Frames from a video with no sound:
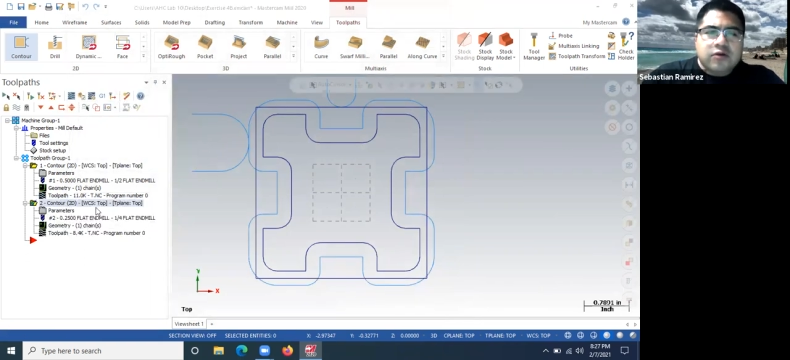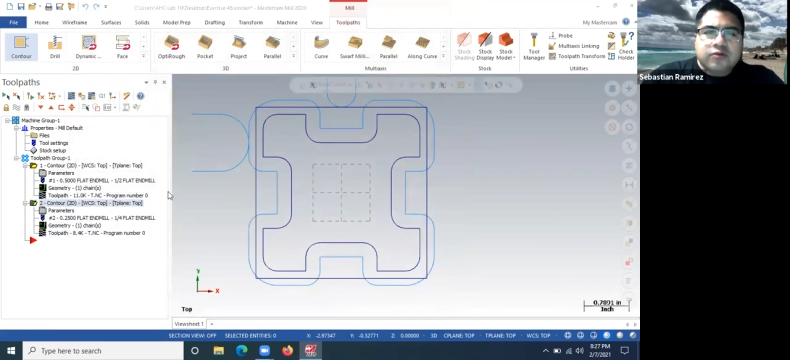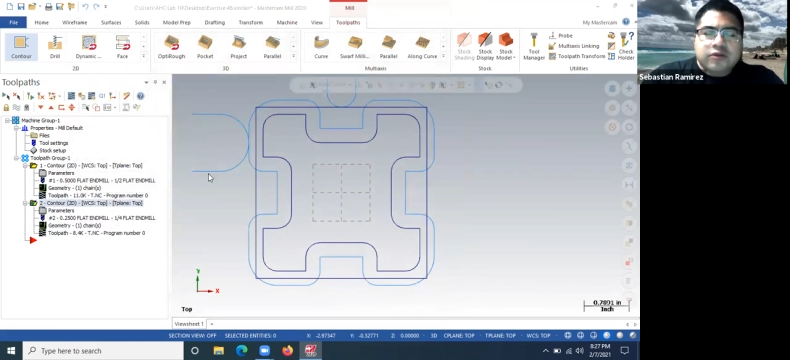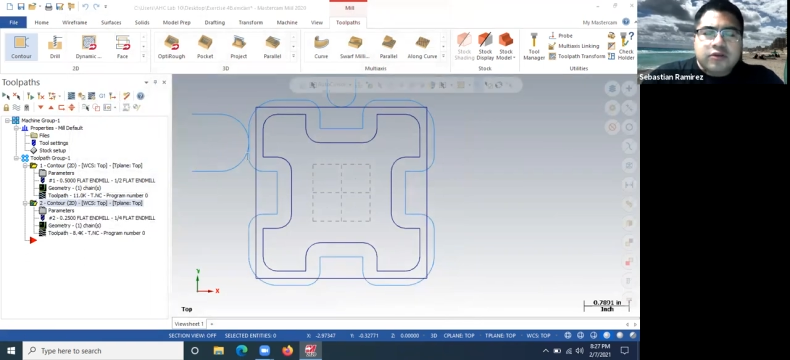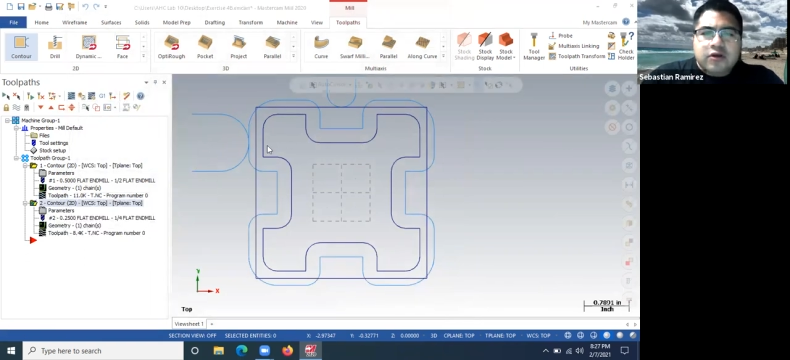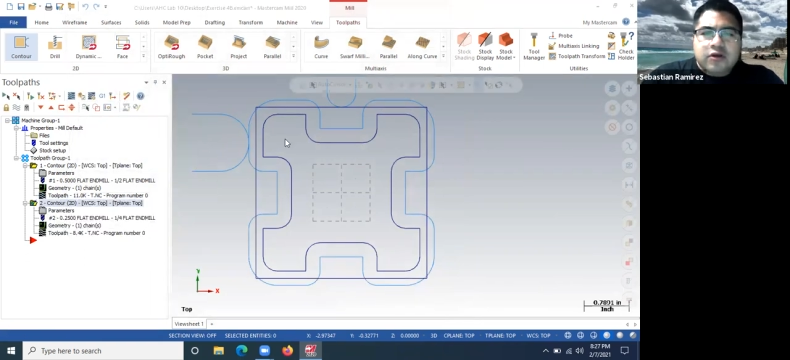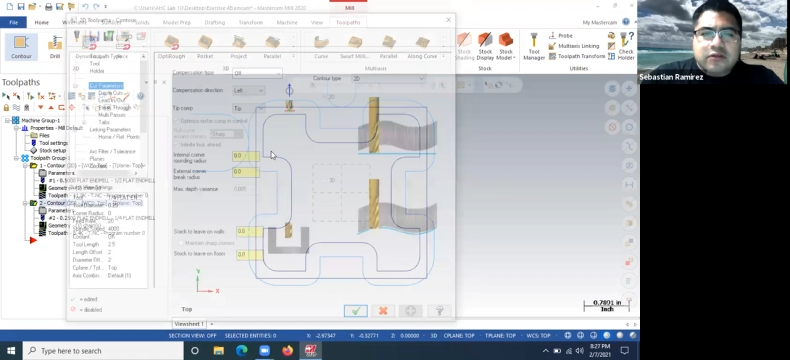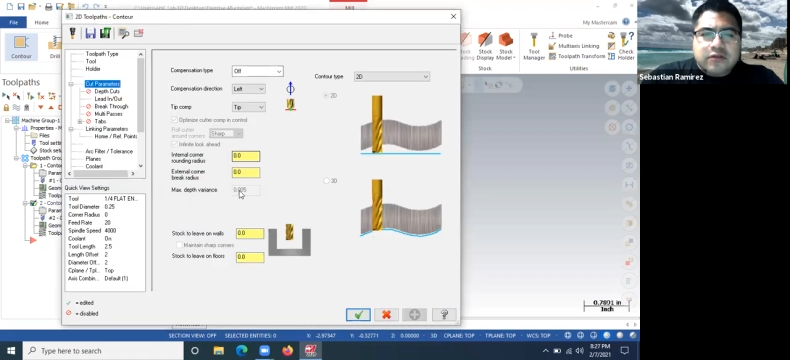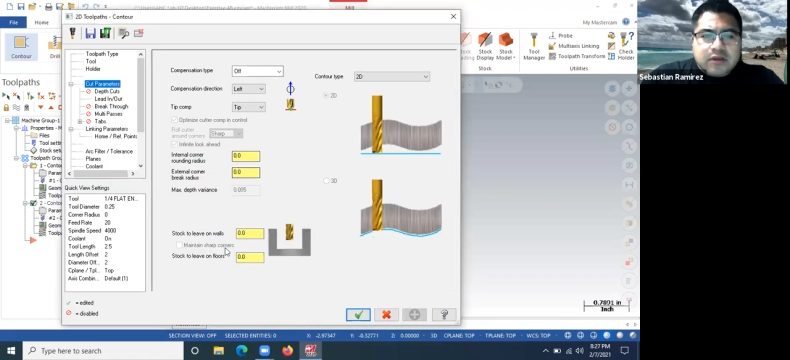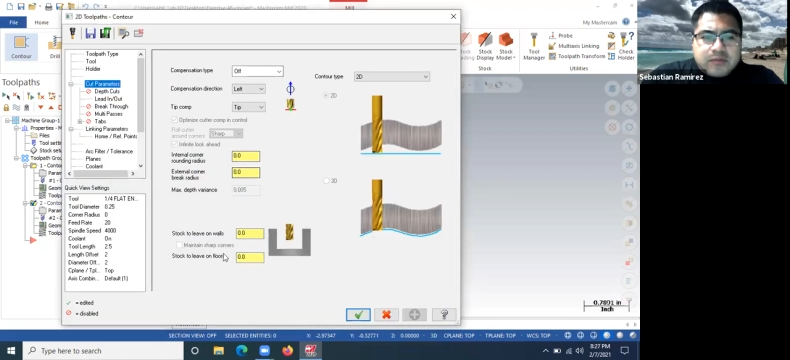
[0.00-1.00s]
Only other
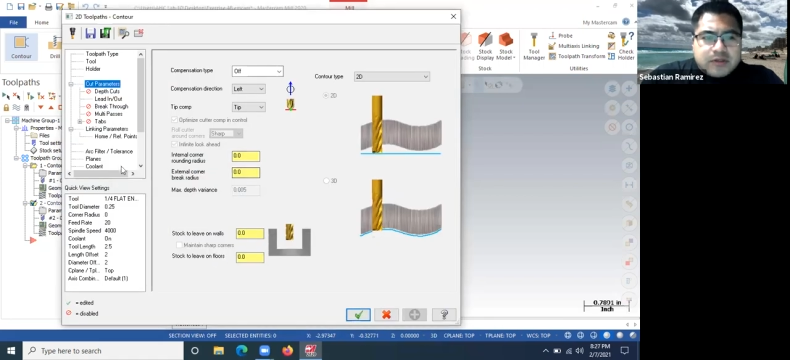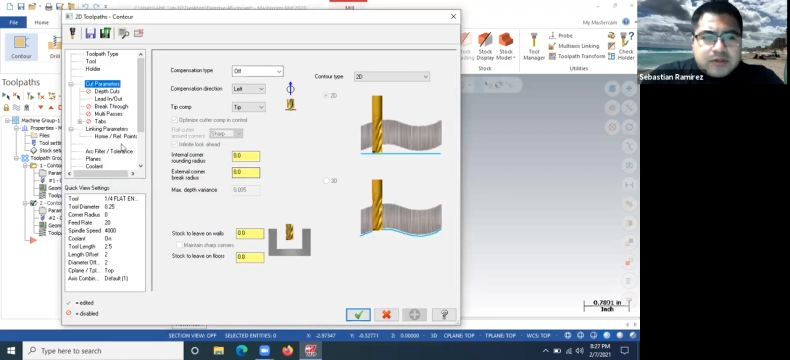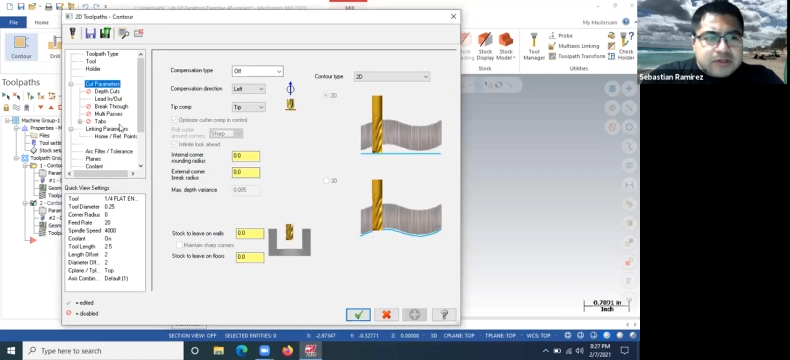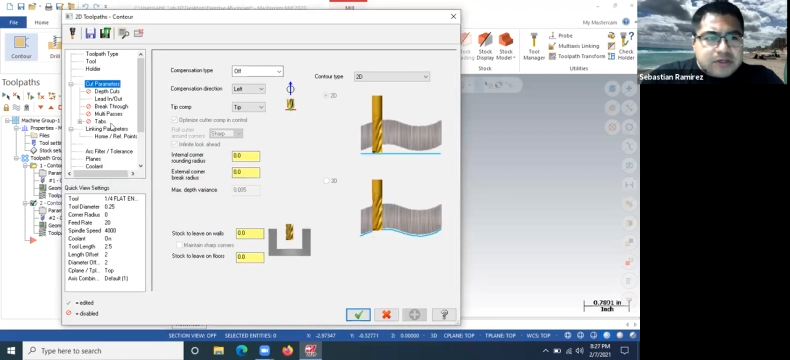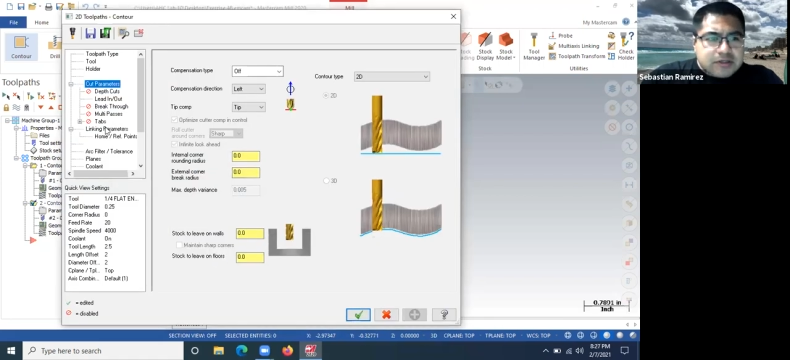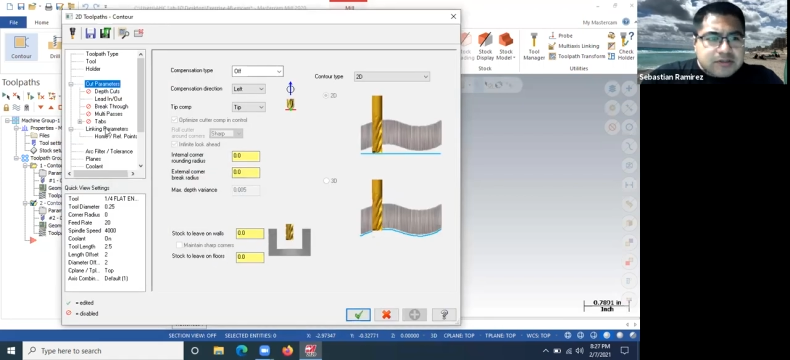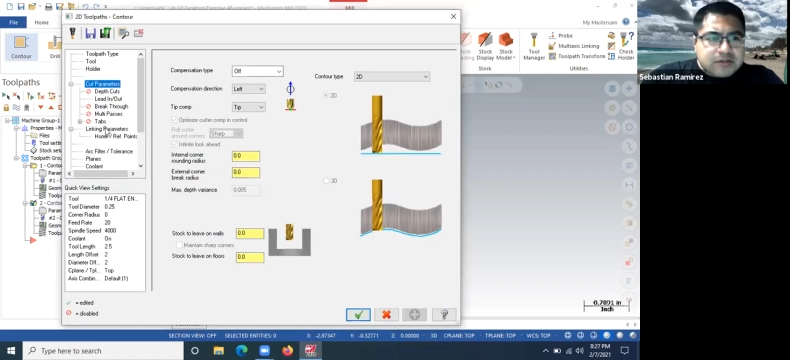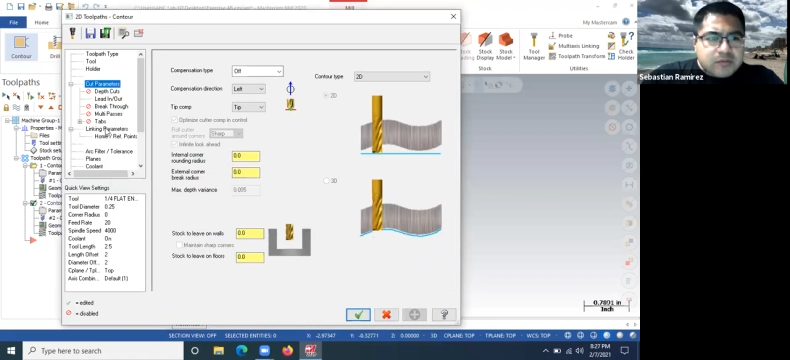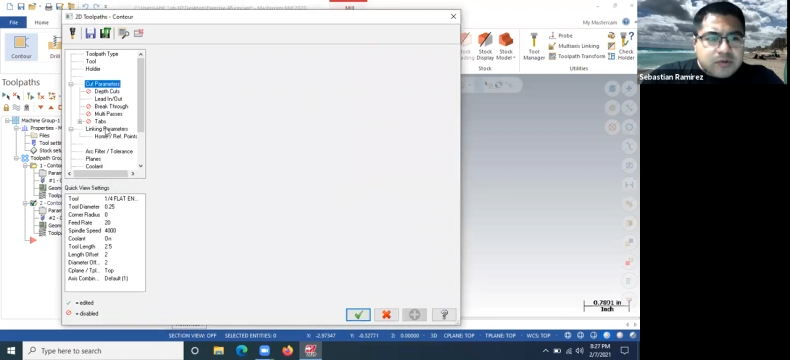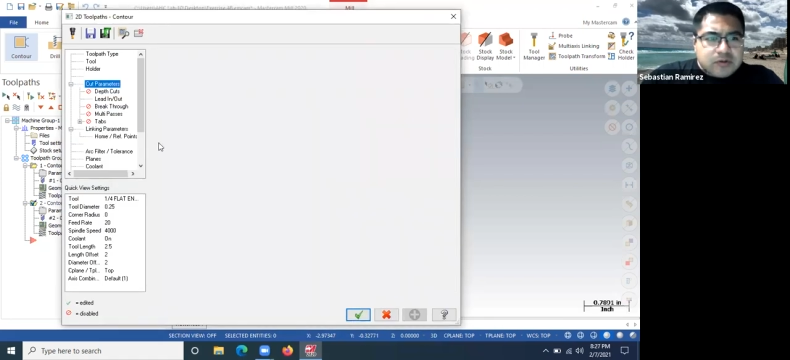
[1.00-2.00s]
thing I'm going to check is
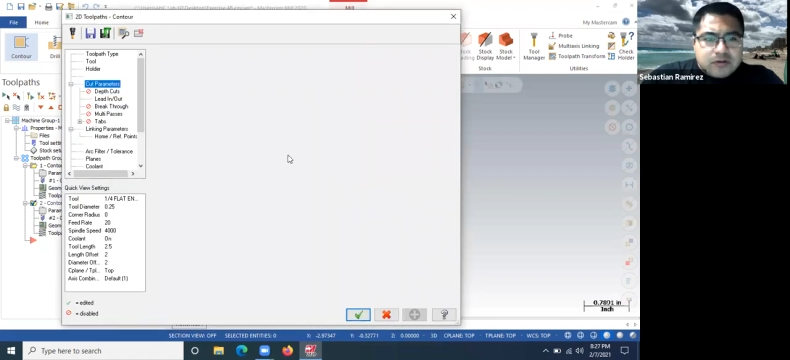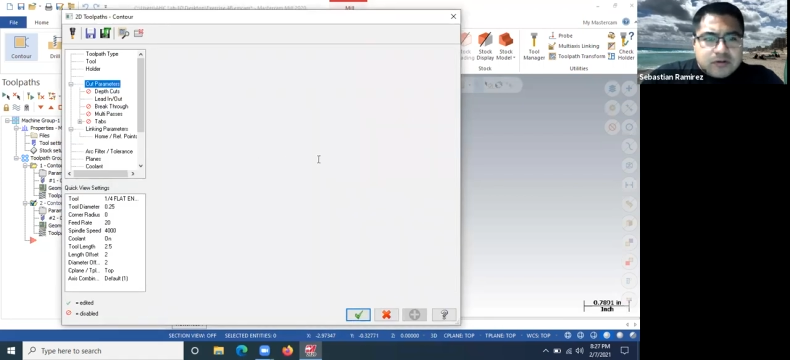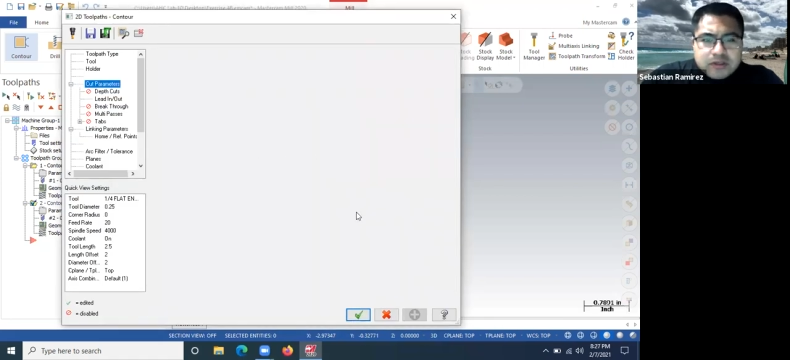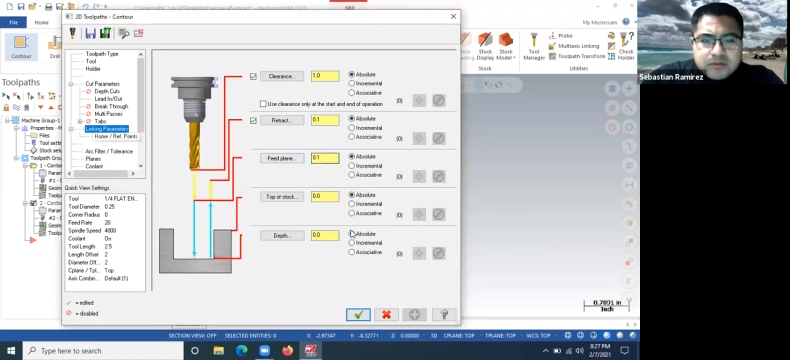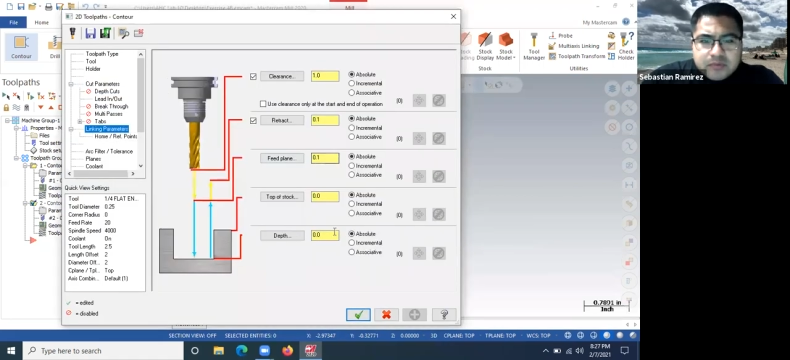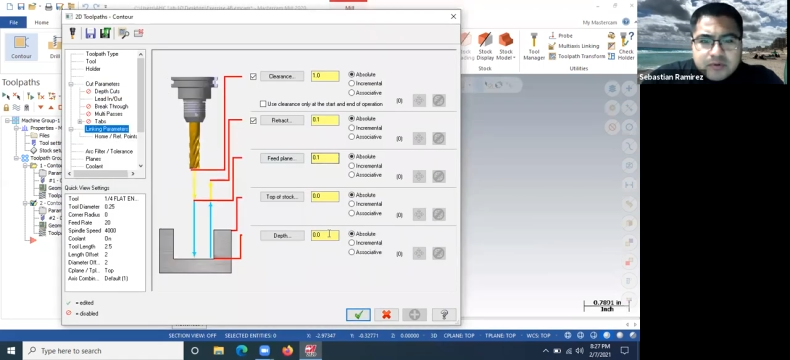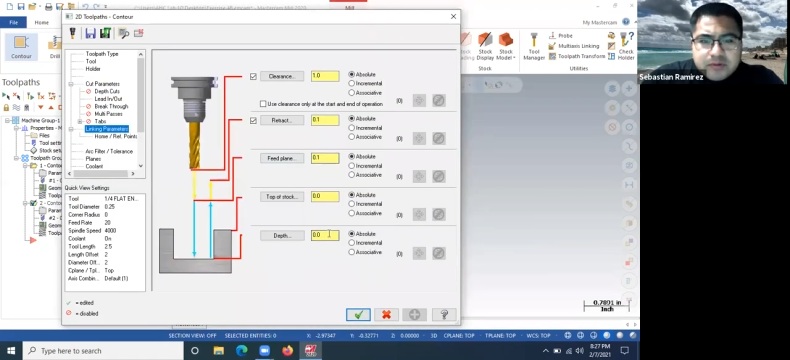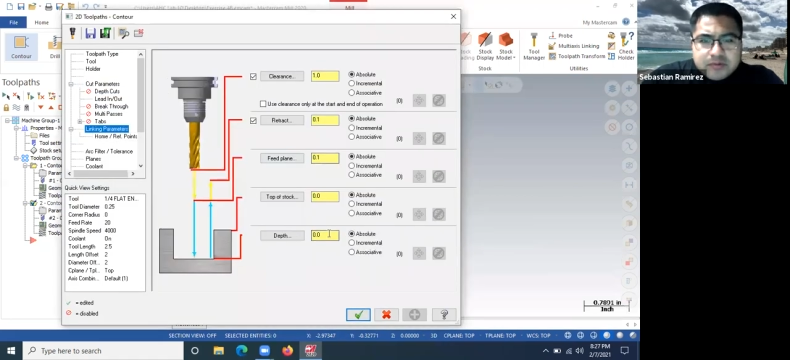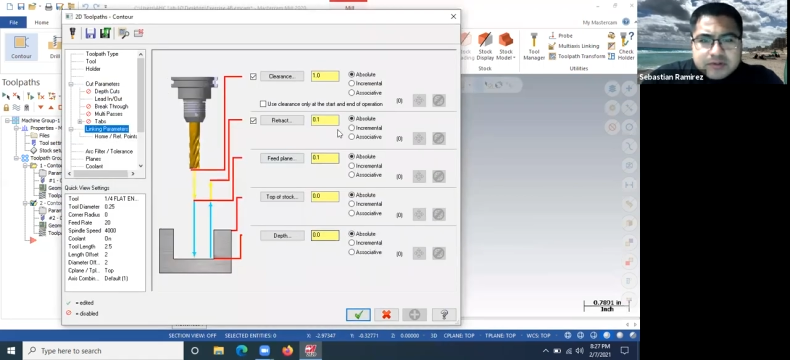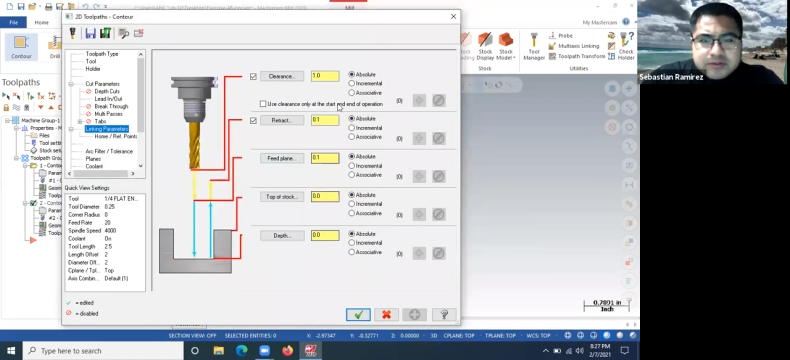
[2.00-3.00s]
going to be on the linking
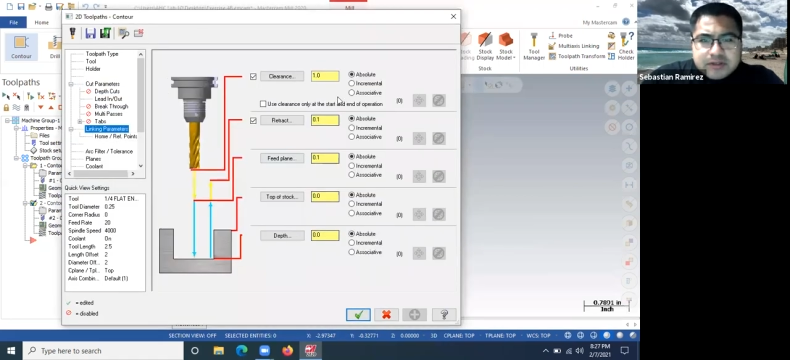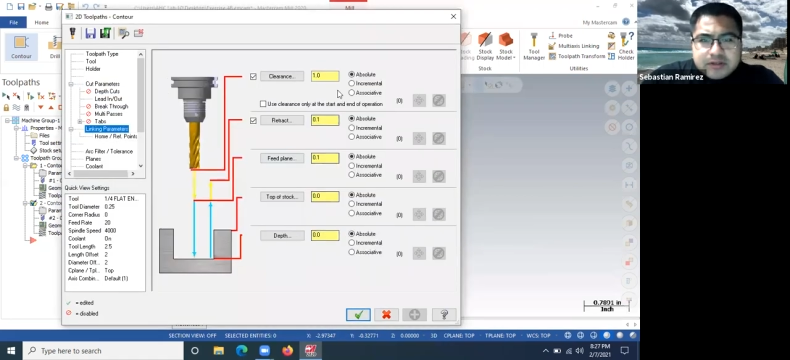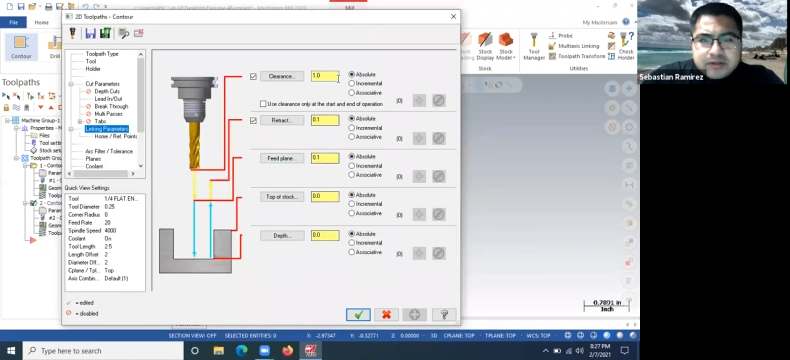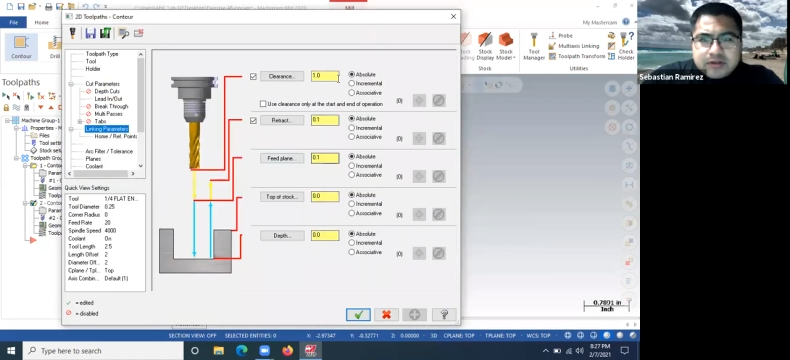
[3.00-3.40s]
parameters, that